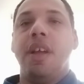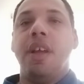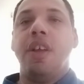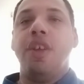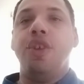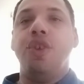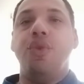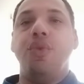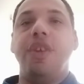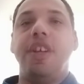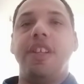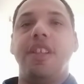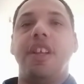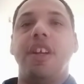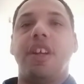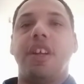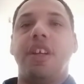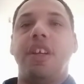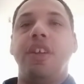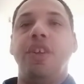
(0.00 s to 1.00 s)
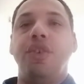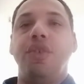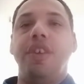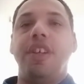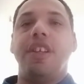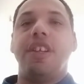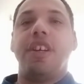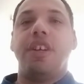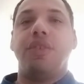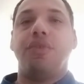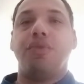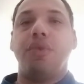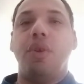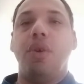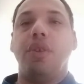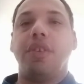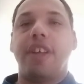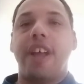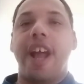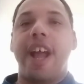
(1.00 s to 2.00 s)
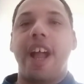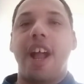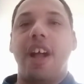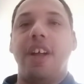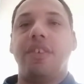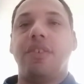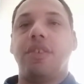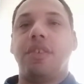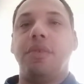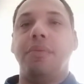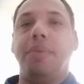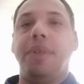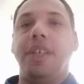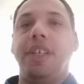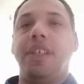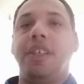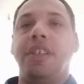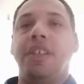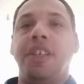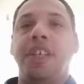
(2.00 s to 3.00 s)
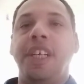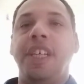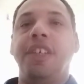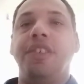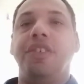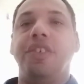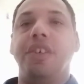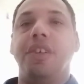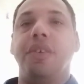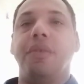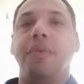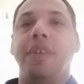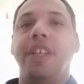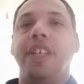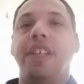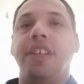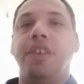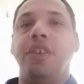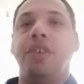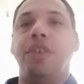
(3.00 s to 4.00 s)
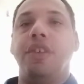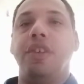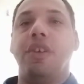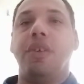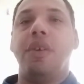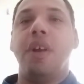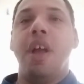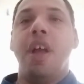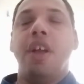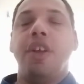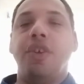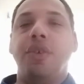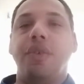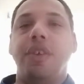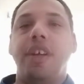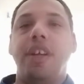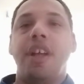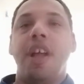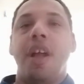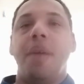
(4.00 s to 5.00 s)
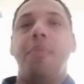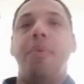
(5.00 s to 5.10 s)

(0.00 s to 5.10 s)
you need the controlled chaos to be easier. Read it, you need.